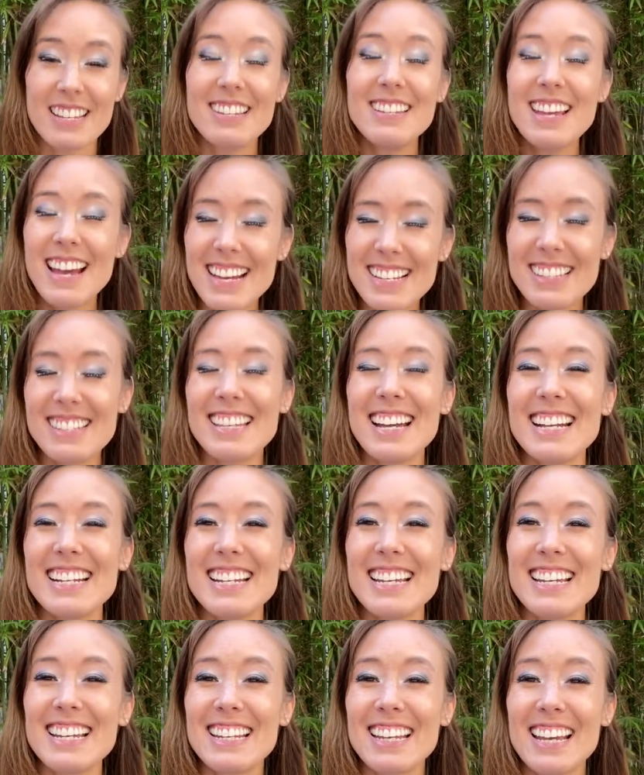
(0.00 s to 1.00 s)
Yes, I
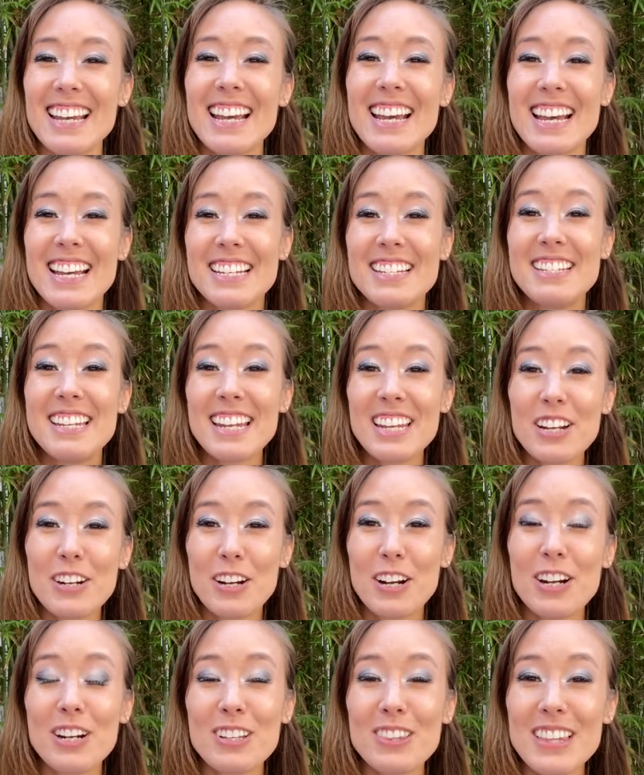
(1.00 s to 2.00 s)
did. Did it
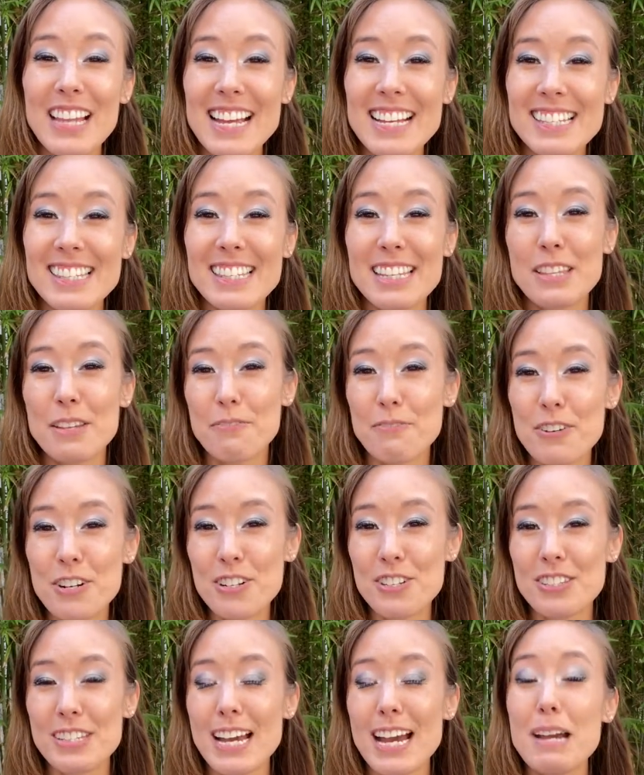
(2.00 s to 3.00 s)
hurt less than the
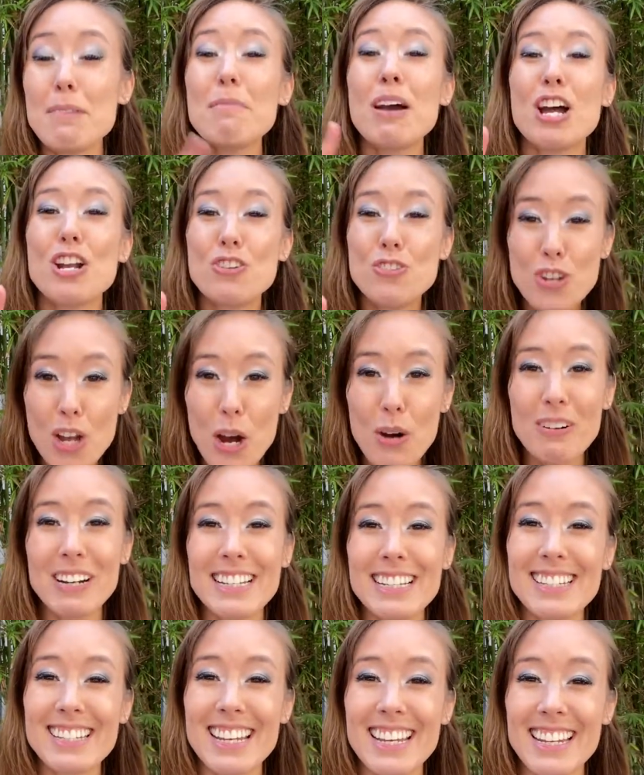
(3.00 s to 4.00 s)
first time? No,
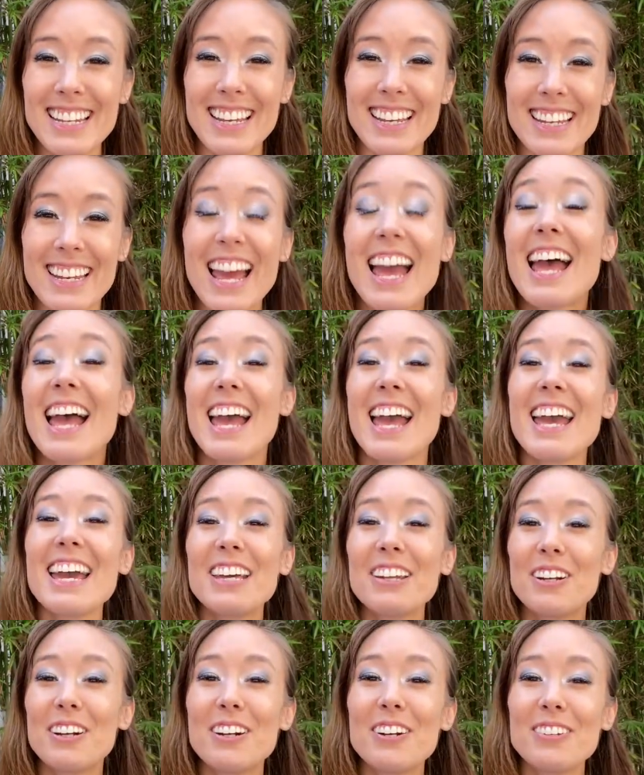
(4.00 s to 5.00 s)
it didn't.
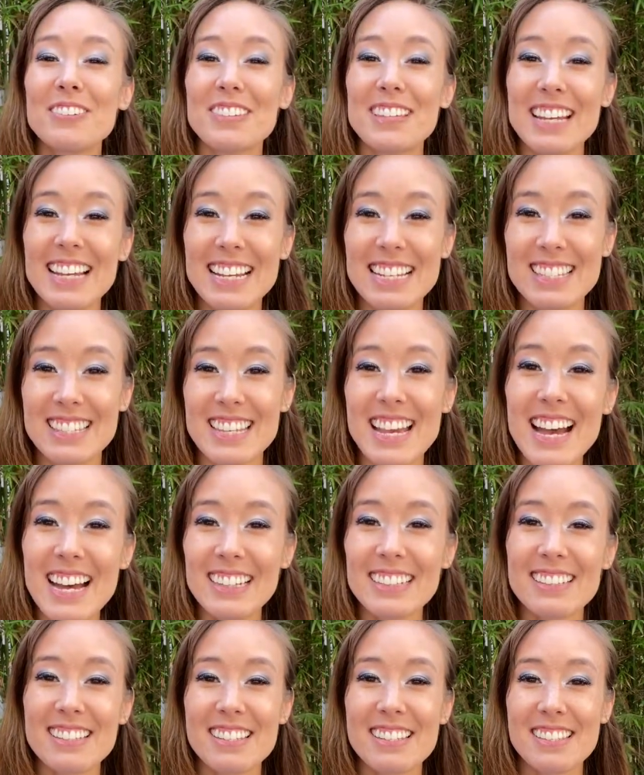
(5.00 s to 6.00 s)
It hurt the
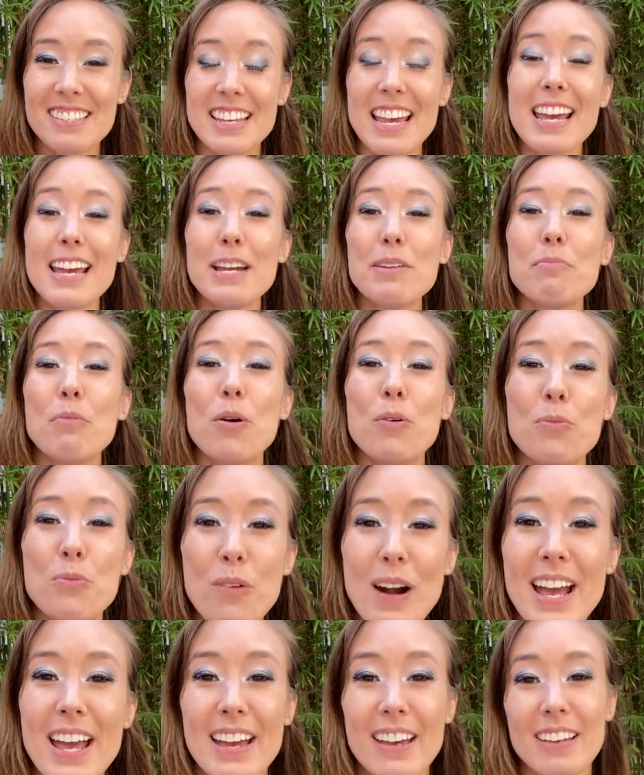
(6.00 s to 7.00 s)
exact same
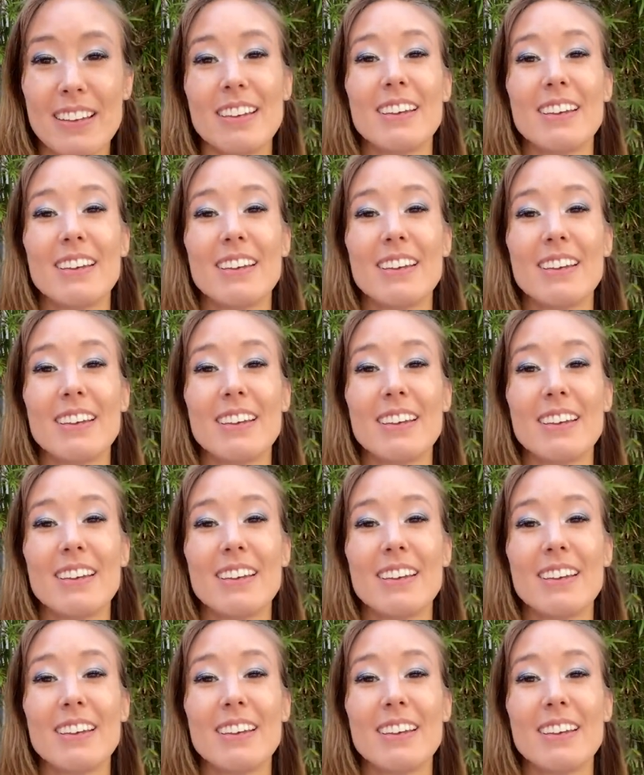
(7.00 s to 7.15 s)
way.